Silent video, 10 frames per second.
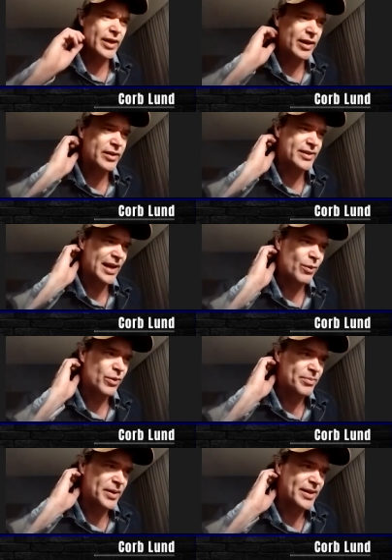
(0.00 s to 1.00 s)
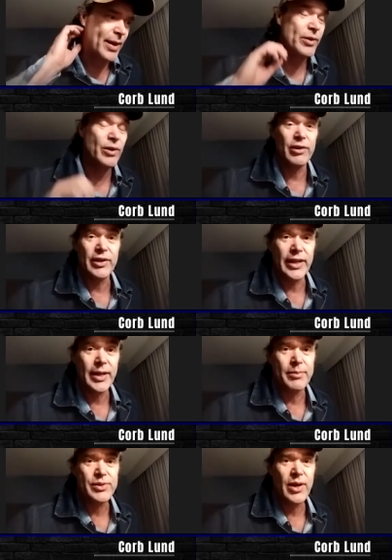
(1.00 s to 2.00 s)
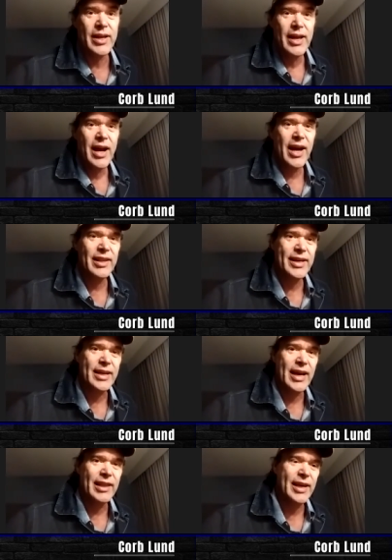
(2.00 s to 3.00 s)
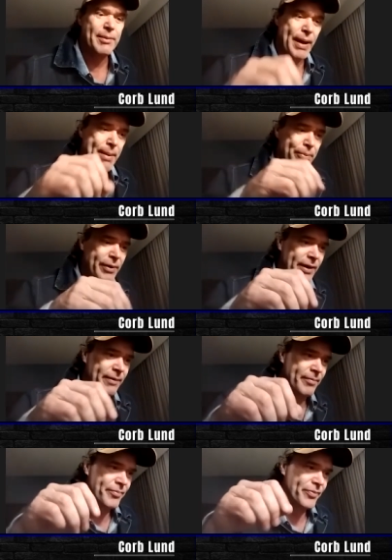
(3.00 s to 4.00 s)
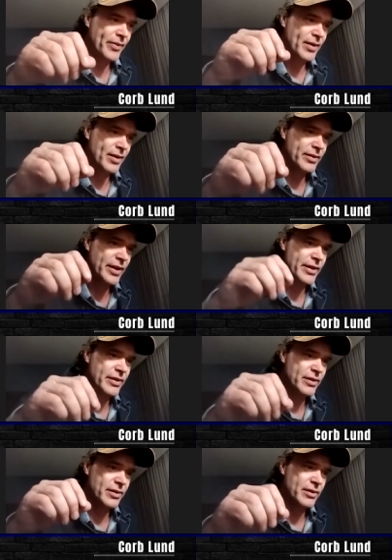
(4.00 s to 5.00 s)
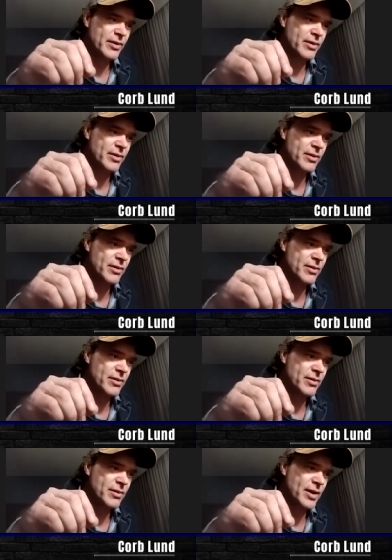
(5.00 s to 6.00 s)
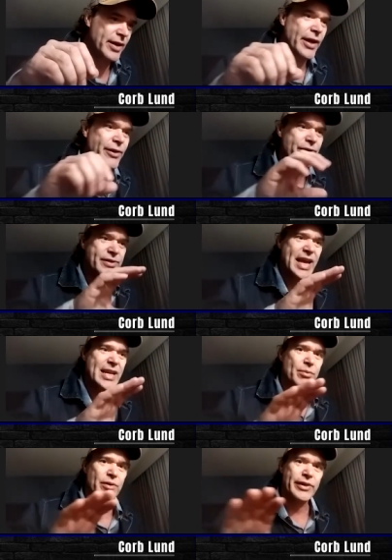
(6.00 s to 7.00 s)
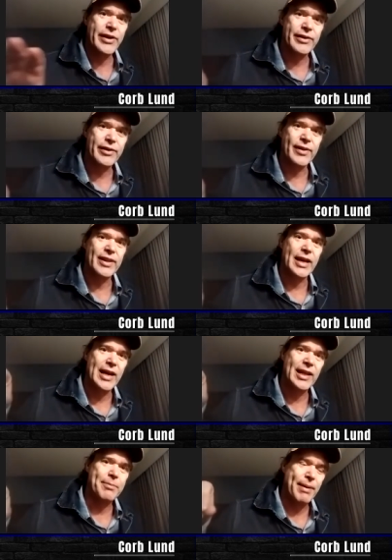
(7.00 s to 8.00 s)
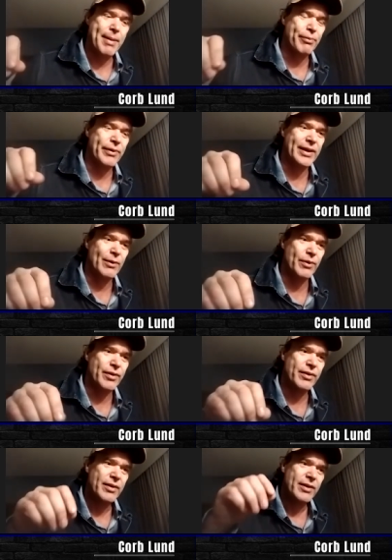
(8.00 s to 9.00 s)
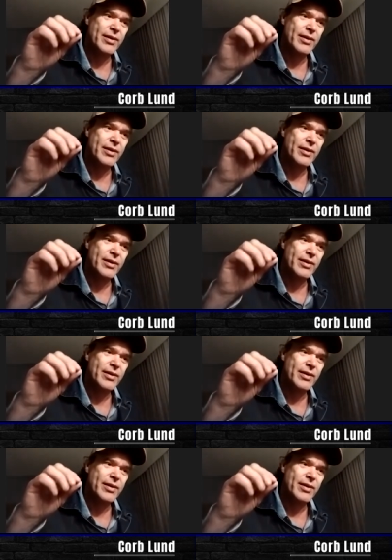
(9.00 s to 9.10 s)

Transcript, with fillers: what the hell does that word mean? I would go look it up. So I, I like I like peppering an, an understandable narrative. I like I like peppering it with